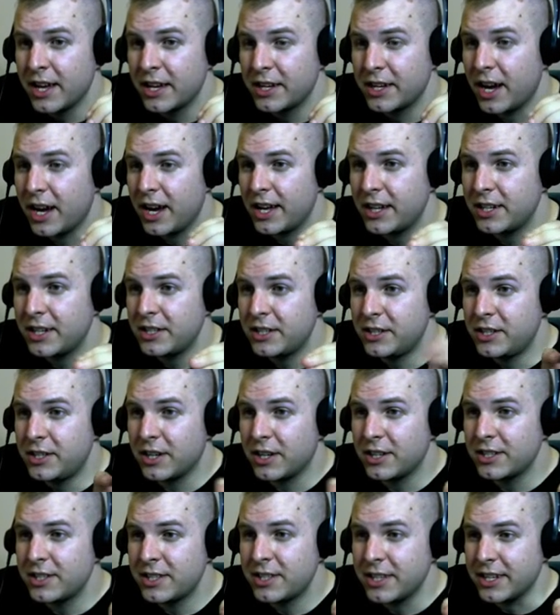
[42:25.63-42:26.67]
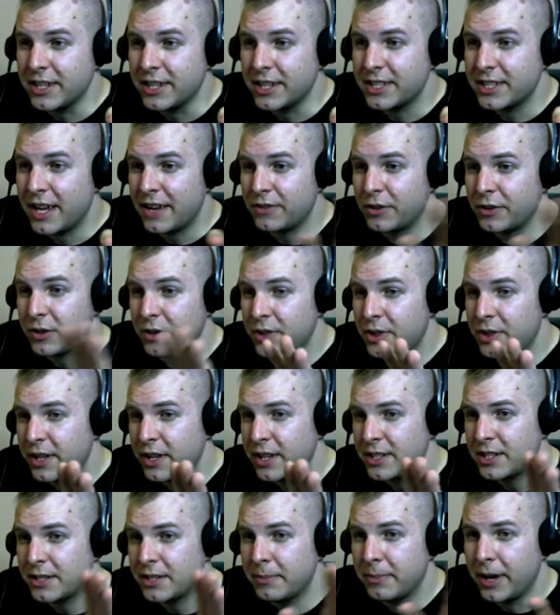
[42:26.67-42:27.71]
God does things after he
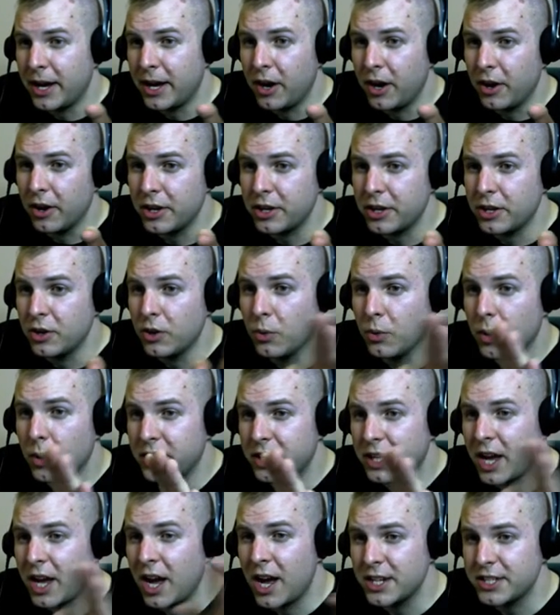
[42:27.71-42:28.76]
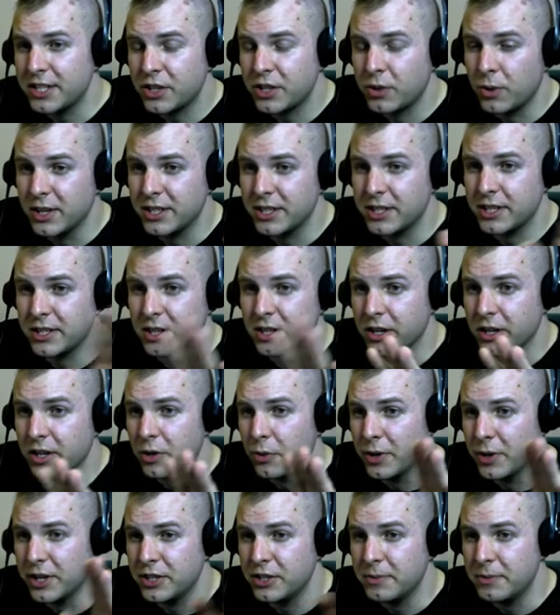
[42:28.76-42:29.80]
thinks about you know what the consequences are
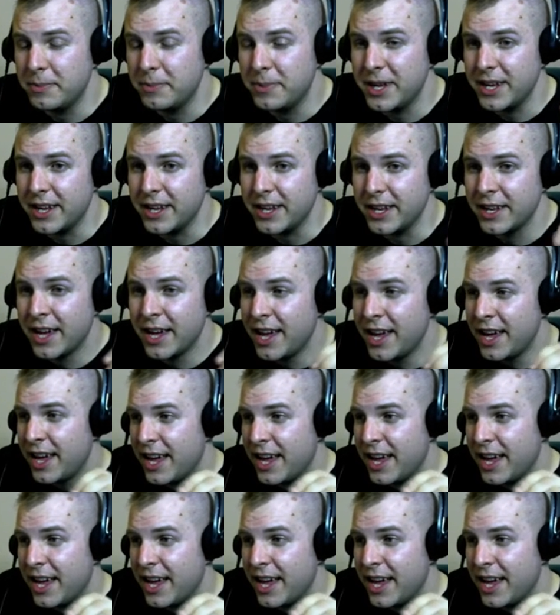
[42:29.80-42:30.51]
going to be.